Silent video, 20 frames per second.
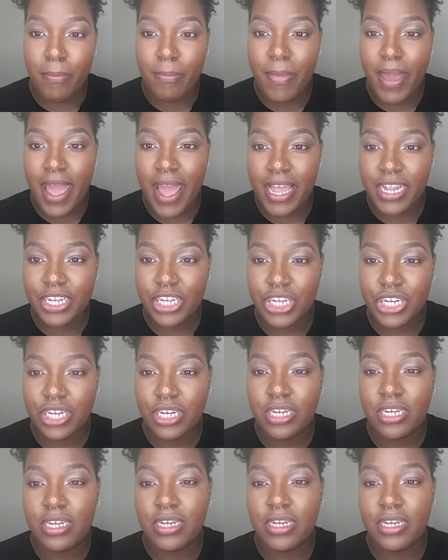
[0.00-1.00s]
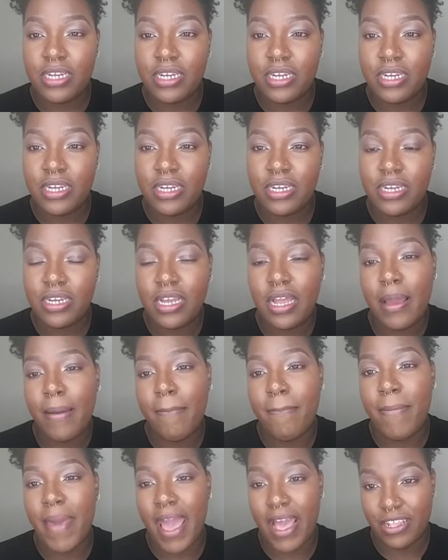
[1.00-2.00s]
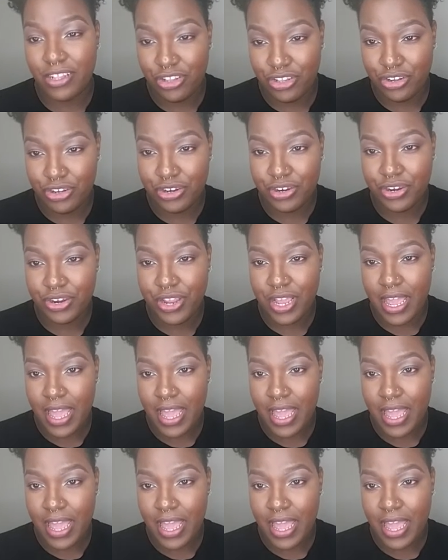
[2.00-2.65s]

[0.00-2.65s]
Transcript: Match Master,